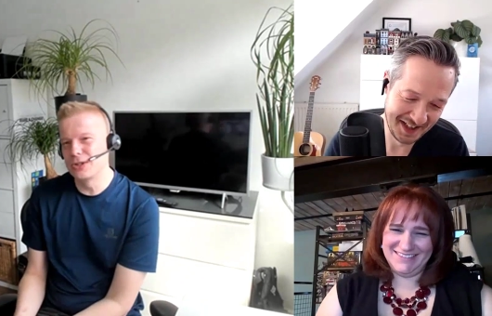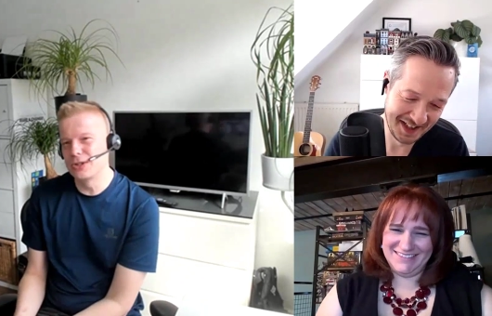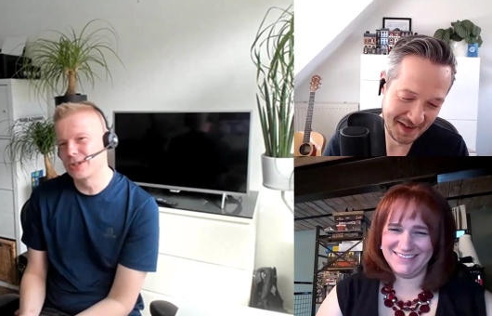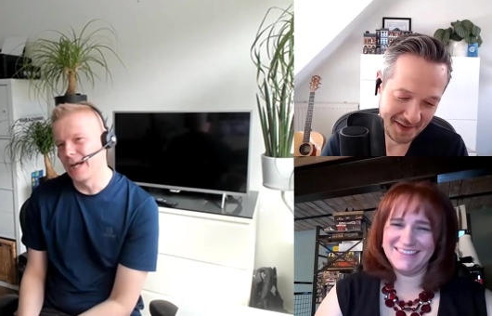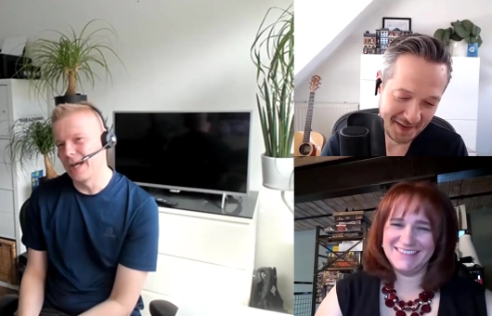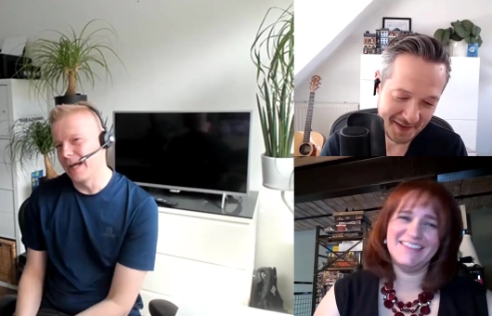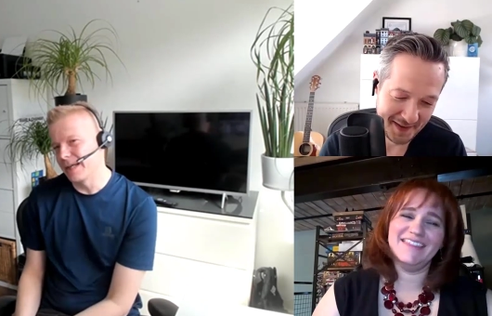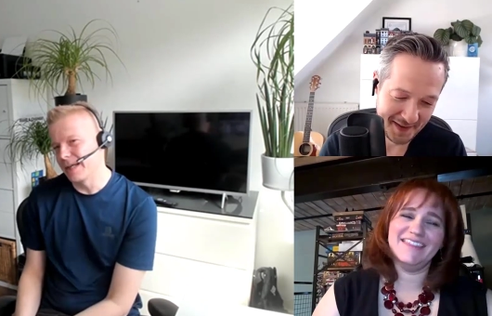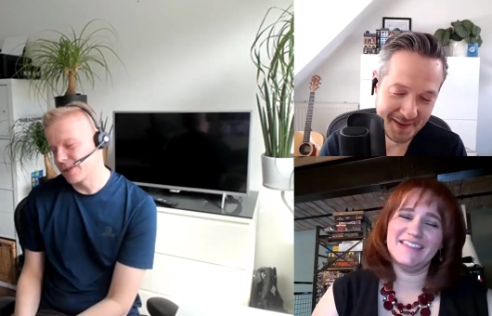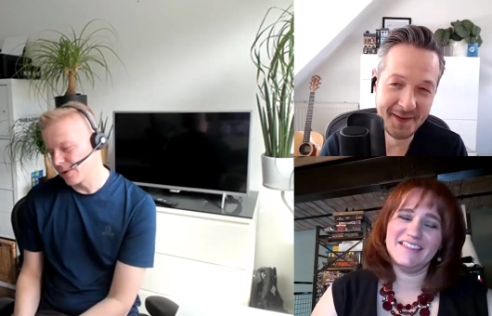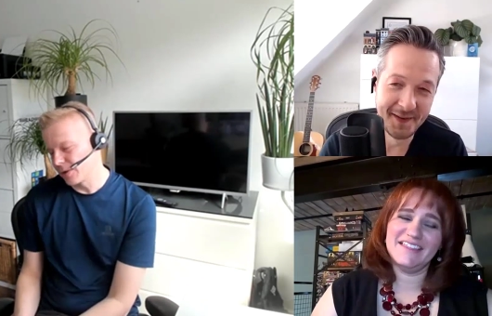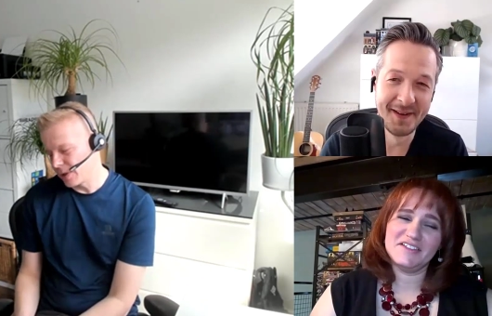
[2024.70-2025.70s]
Speaker 1: Good.
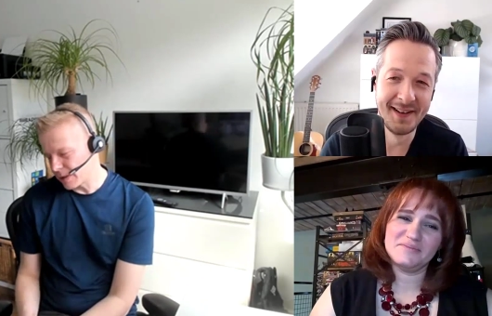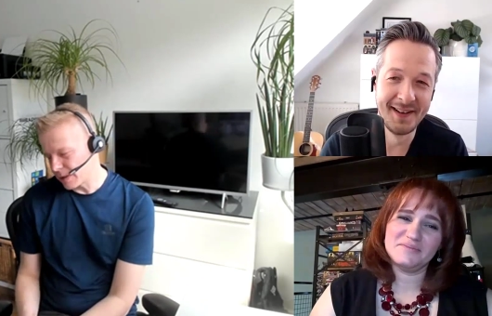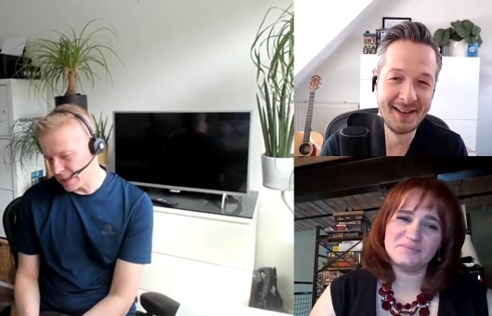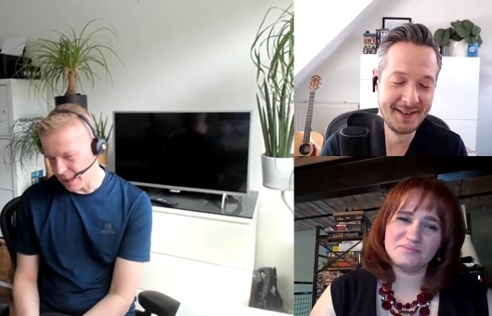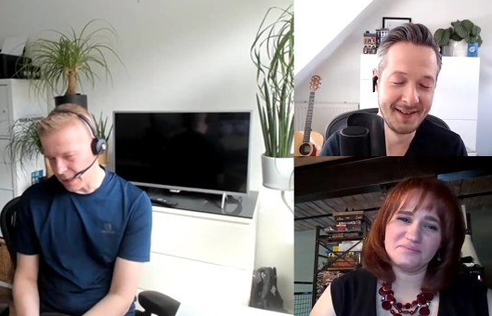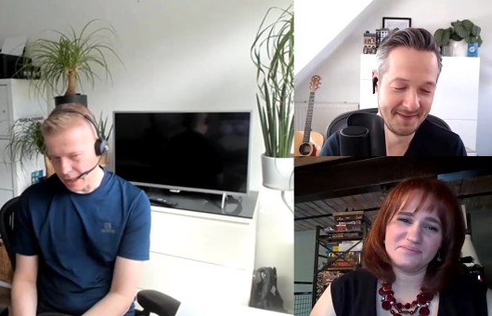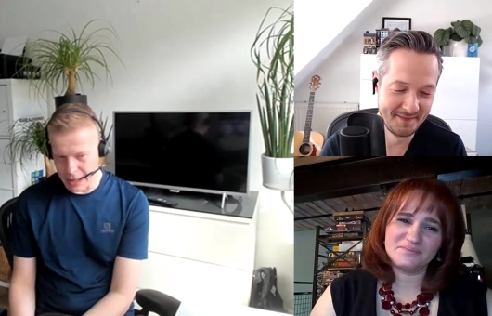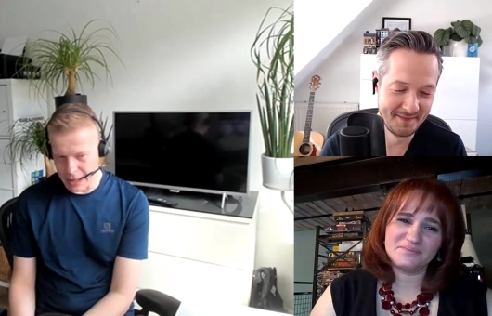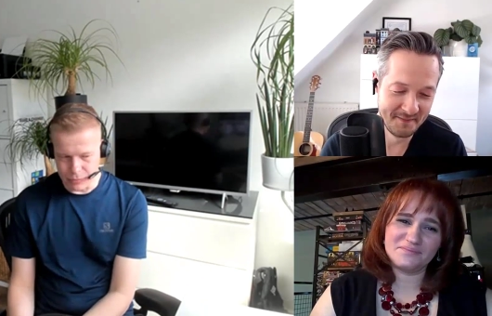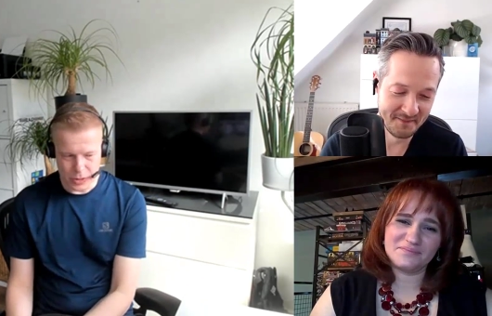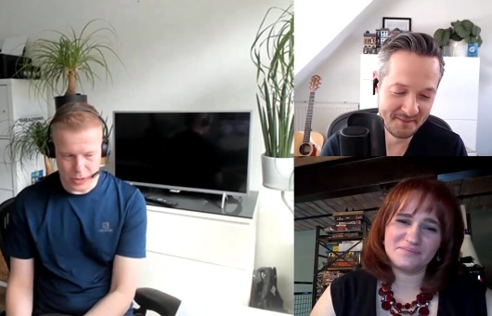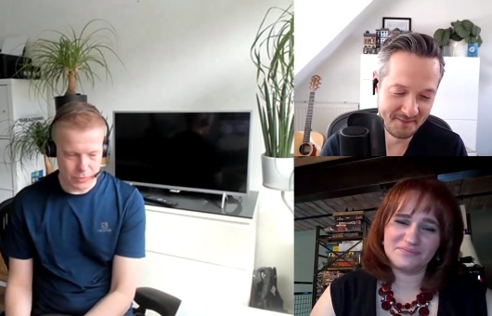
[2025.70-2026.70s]
Uh, so, D'arce,
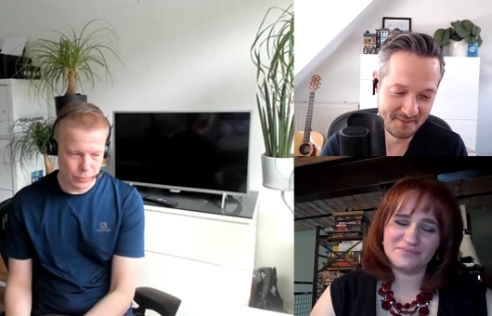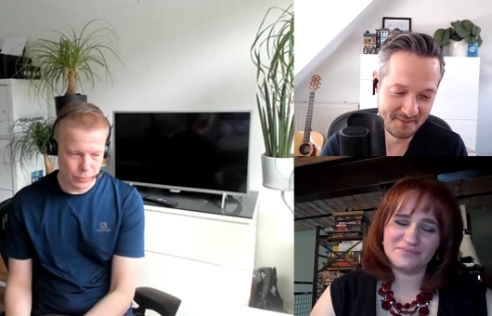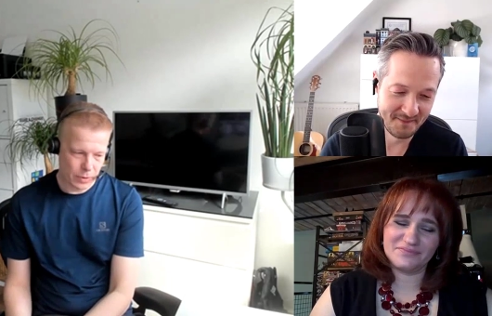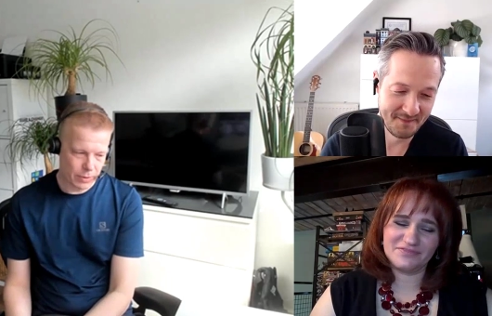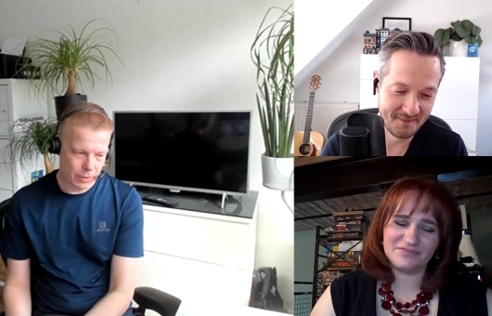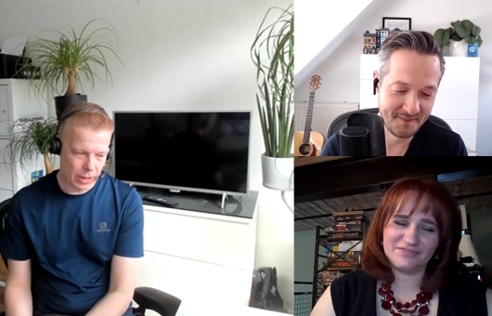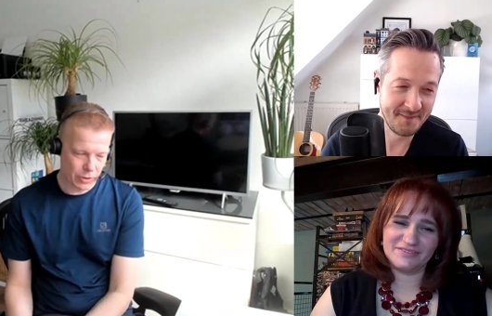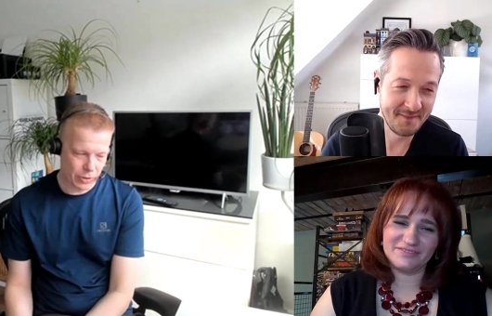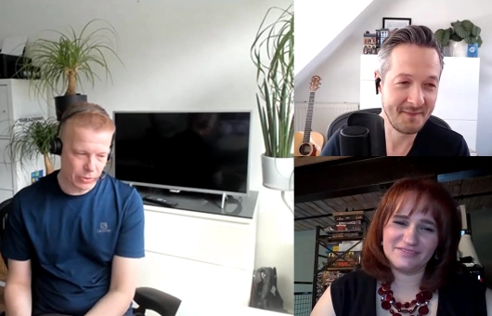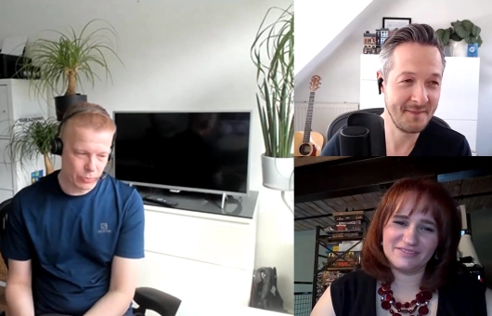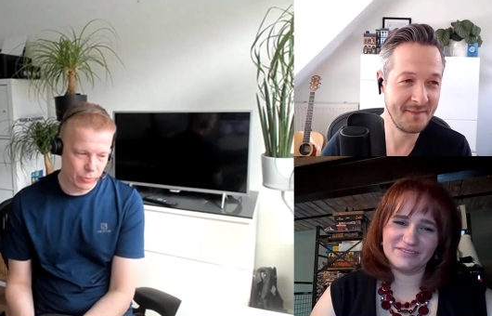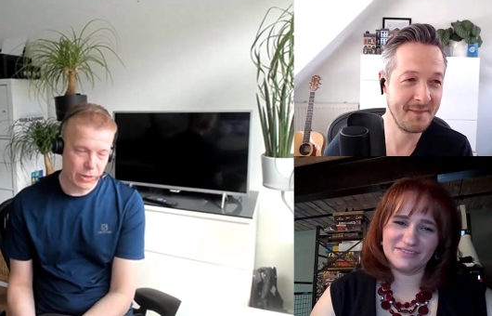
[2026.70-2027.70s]
uh, what
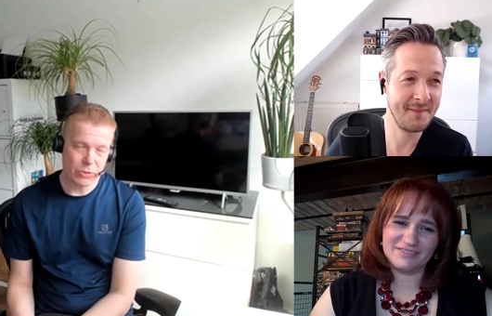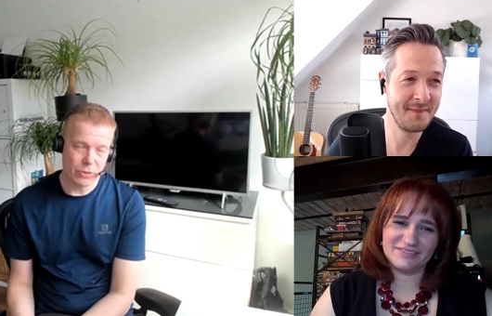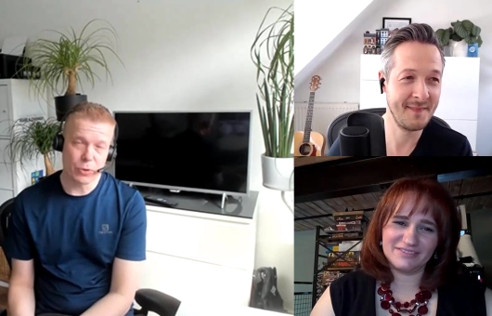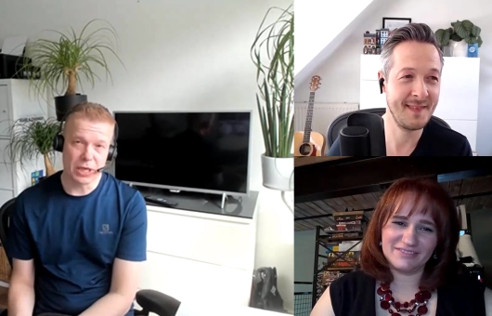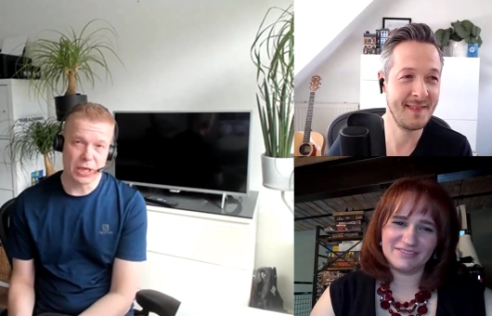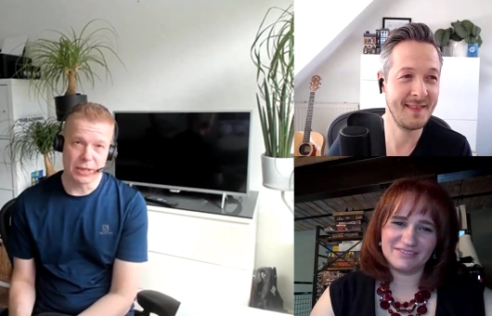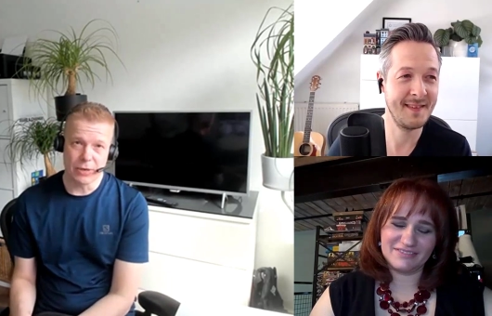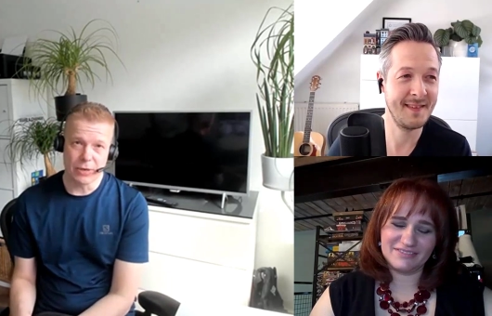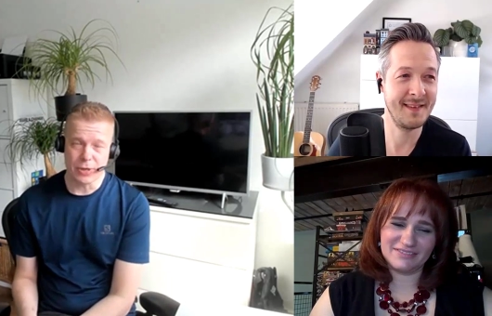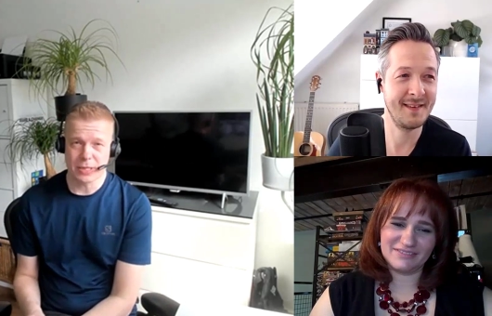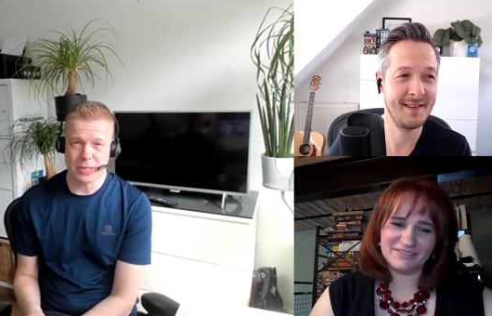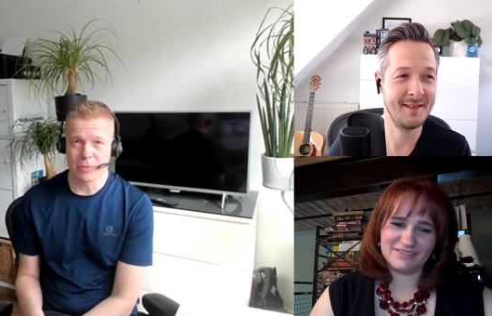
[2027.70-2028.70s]
what are you what are you
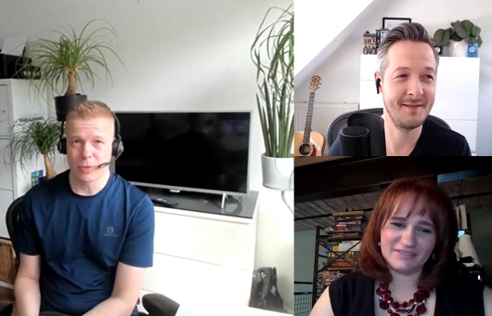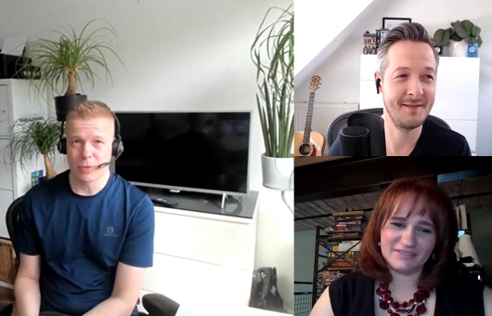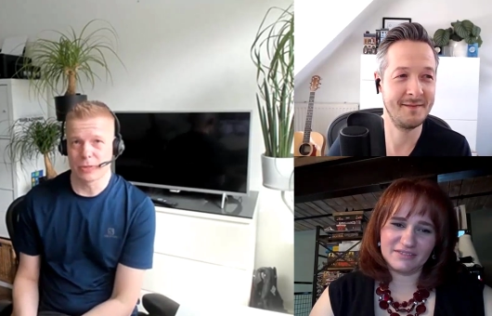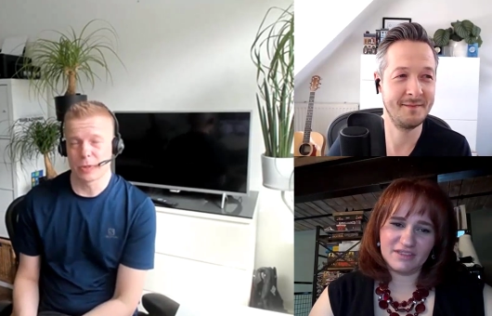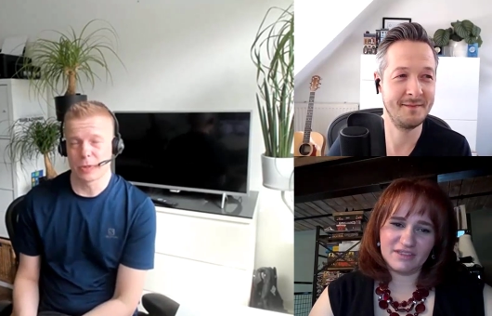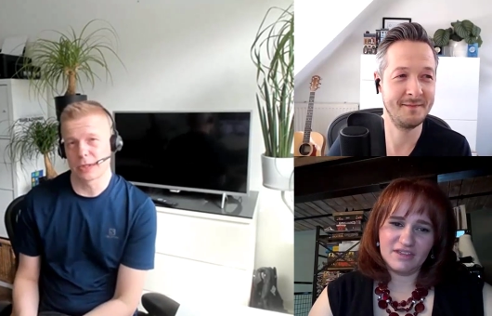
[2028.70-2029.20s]
working nowadays, and